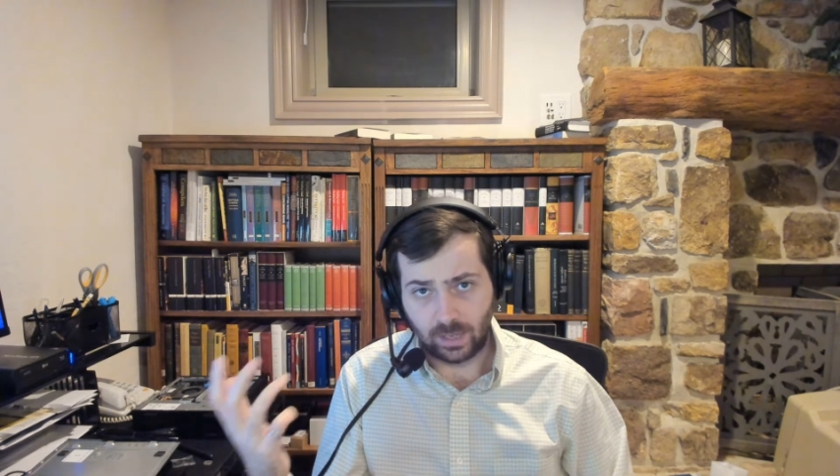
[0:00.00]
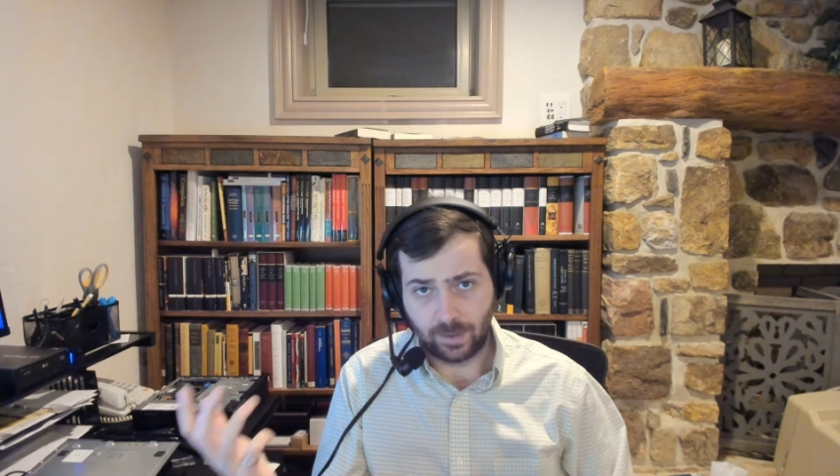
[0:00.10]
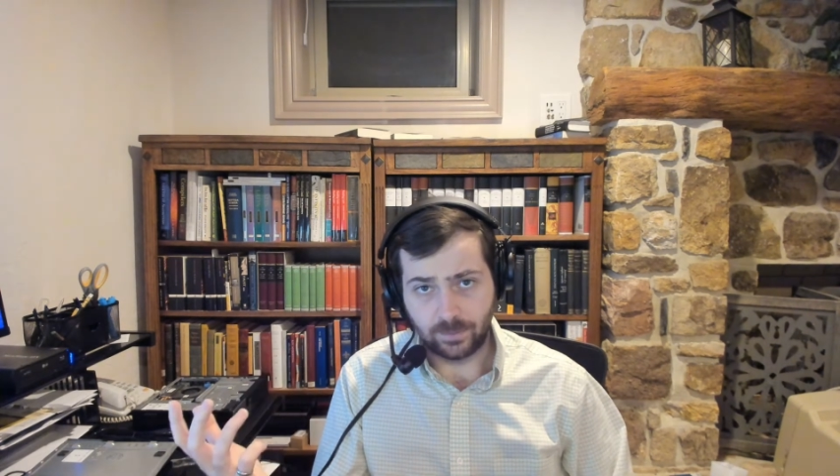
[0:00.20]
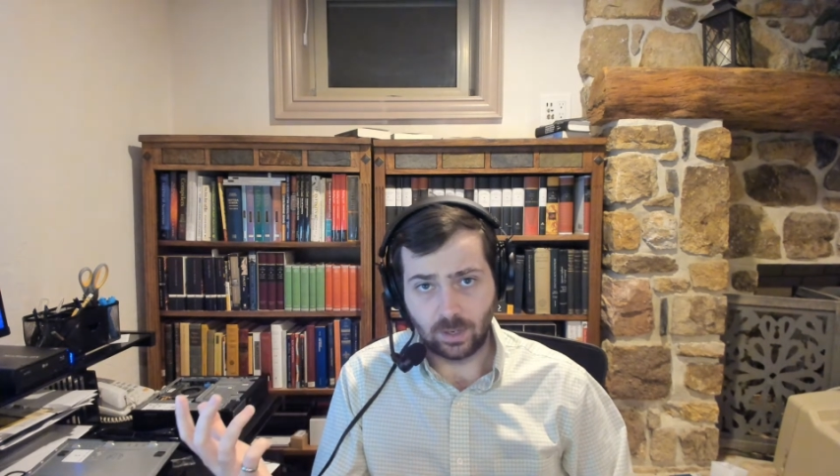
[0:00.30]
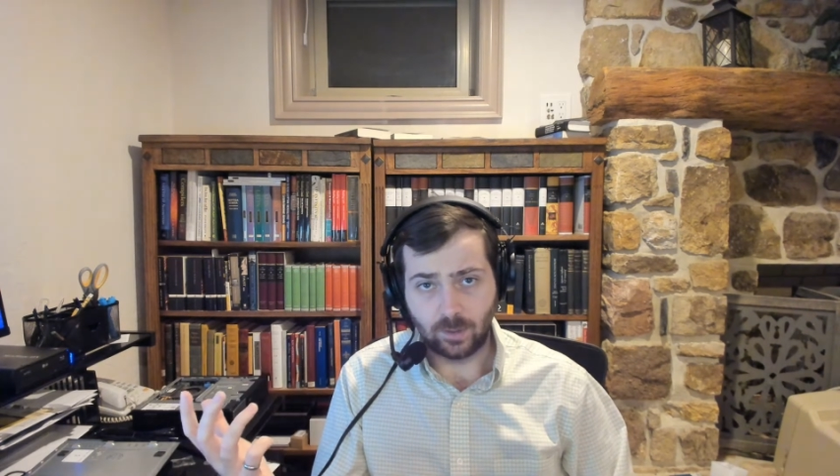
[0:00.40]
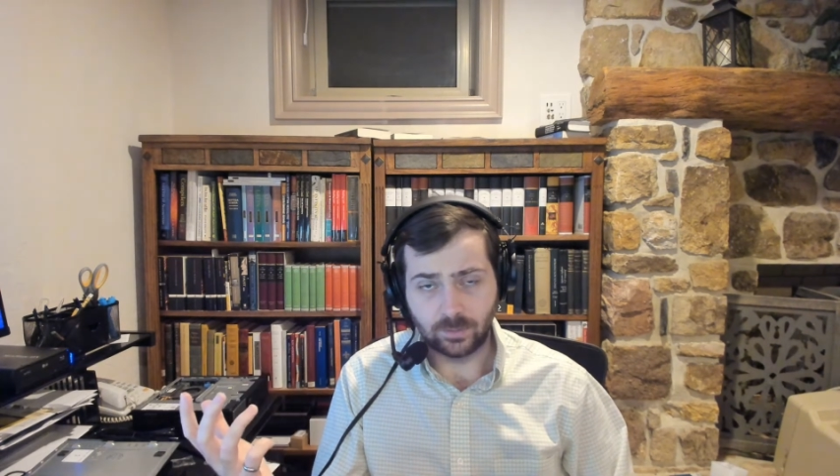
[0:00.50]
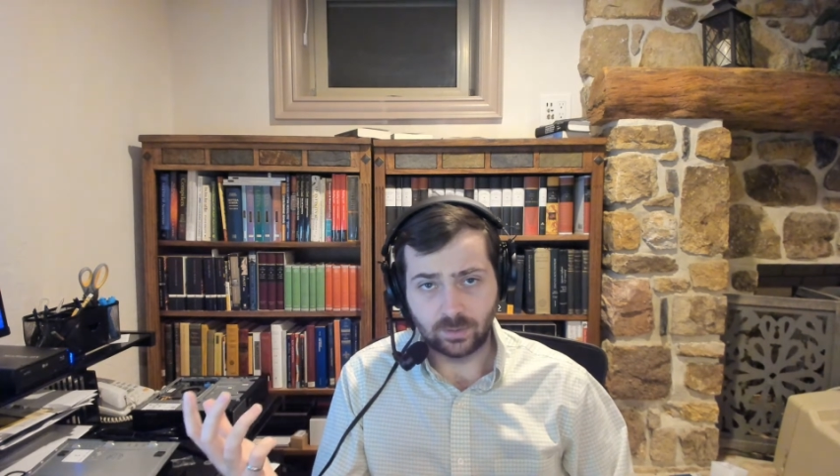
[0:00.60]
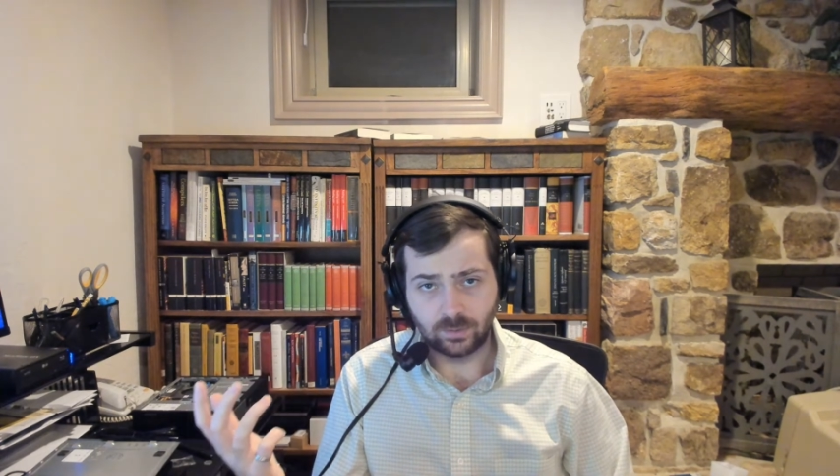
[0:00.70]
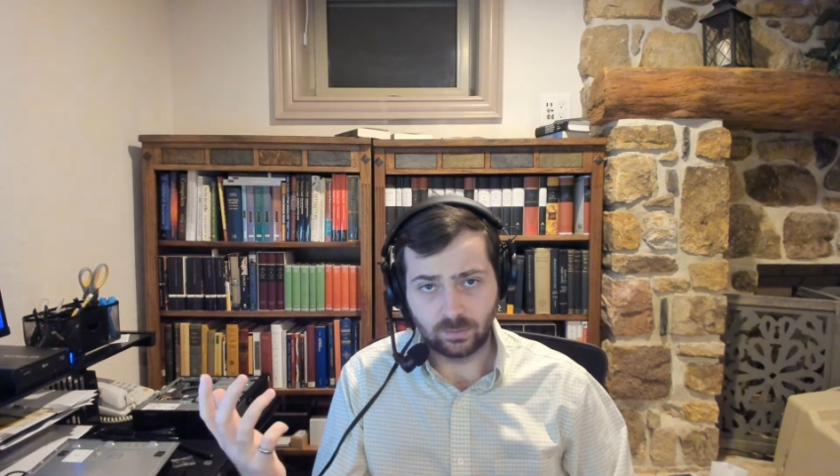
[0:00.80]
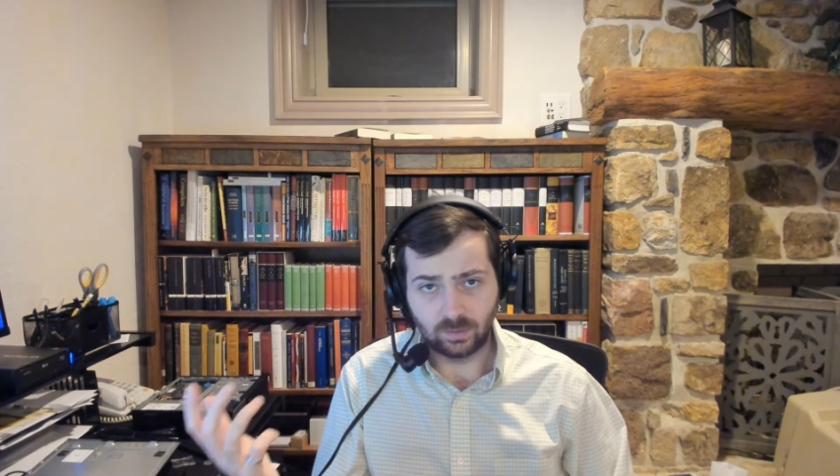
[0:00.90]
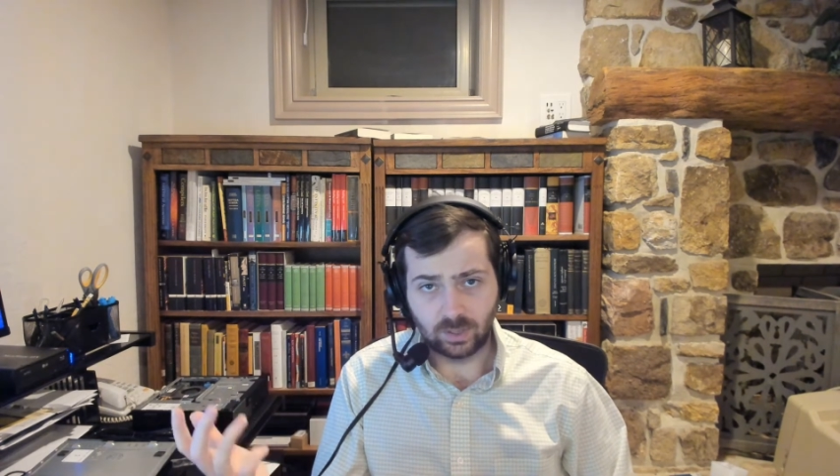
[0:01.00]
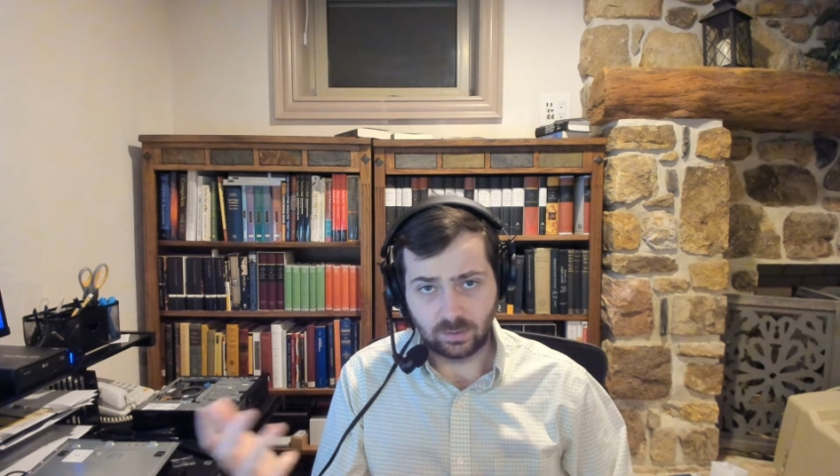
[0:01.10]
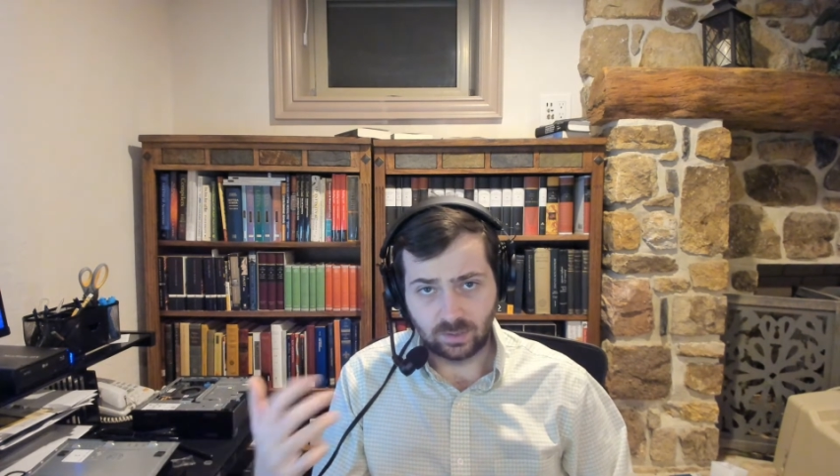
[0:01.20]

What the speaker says: laptops that,